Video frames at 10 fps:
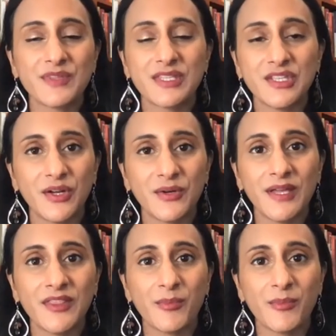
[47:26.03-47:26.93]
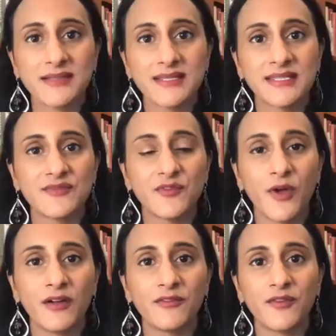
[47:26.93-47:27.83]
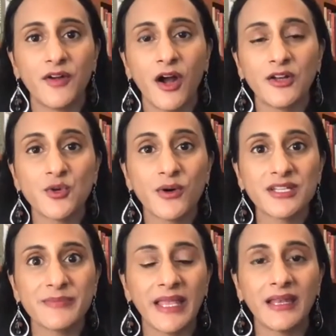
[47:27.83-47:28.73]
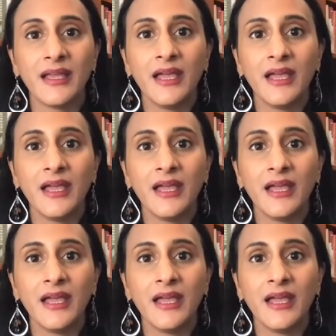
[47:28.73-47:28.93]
you know, in the process of, of our endorsement